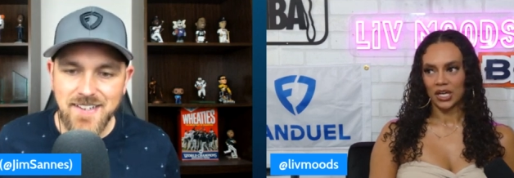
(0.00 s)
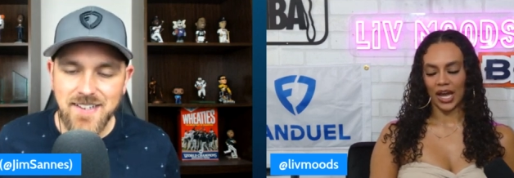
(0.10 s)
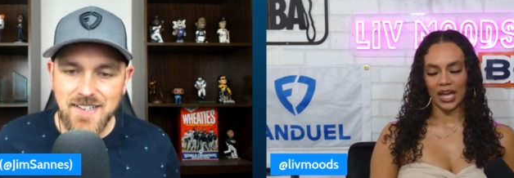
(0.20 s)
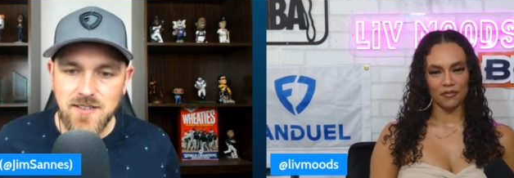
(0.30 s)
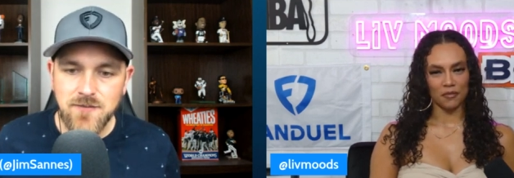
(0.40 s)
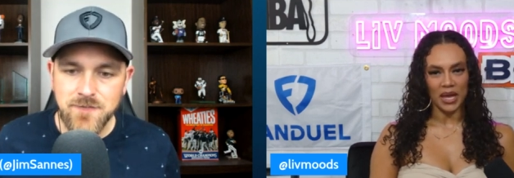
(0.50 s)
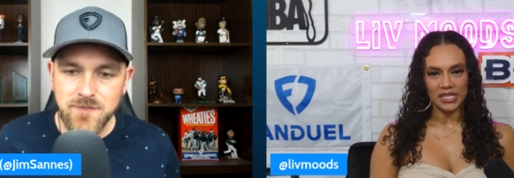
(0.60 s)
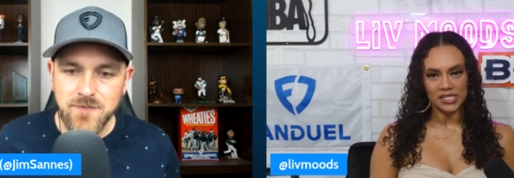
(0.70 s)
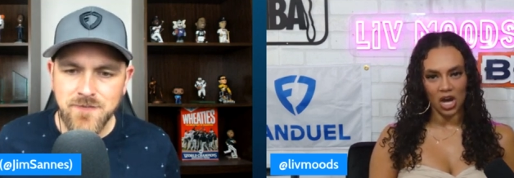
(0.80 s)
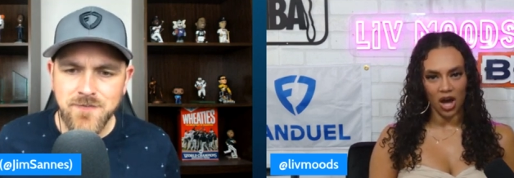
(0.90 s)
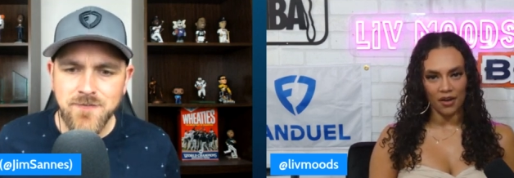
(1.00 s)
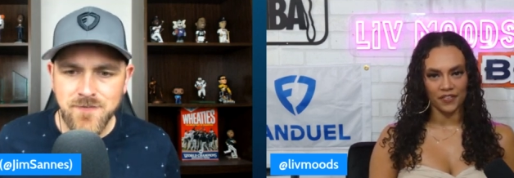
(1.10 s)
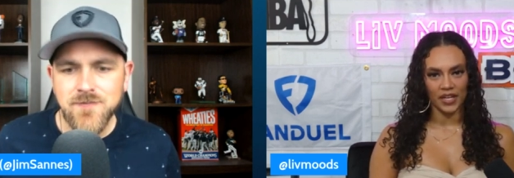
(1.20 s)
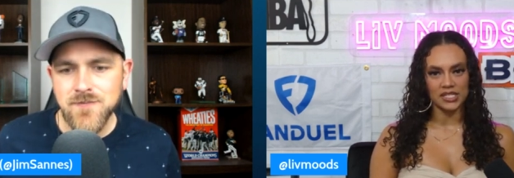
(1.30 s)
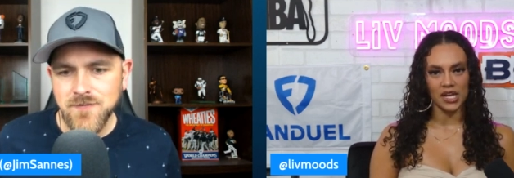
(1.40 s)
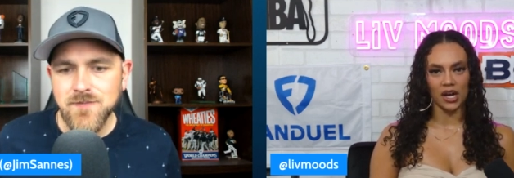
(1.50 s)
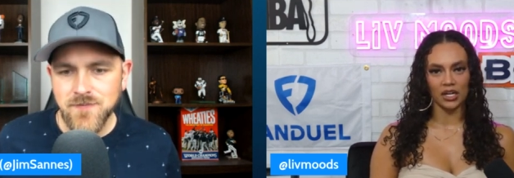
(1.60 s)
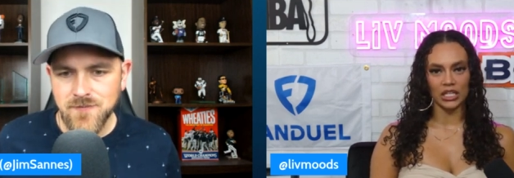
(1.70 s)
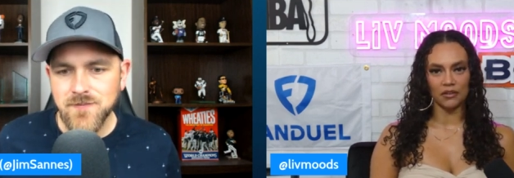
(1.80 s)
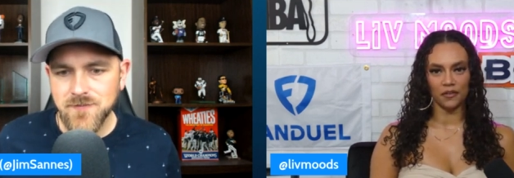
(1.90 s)
Speaker 1: kind of messy offense,
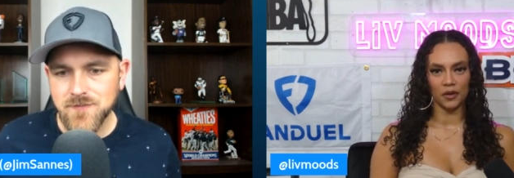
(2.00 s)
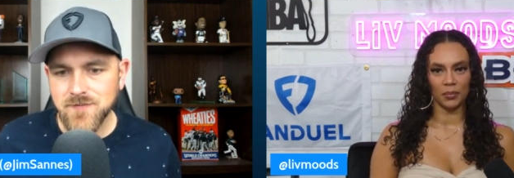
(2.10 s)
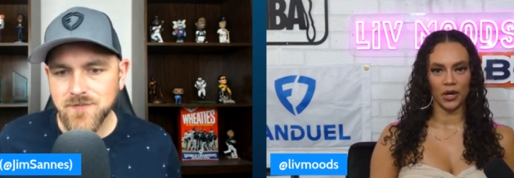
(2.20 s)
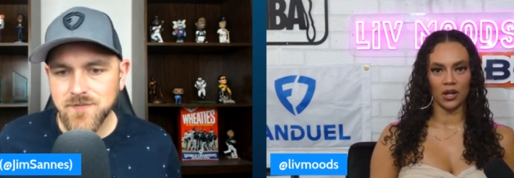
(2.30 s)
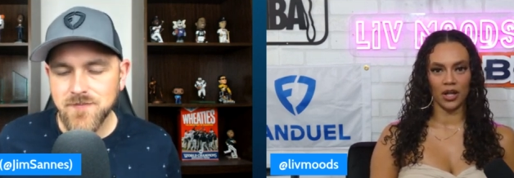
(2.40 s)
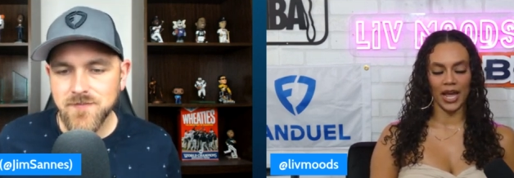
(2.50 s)
ugly football.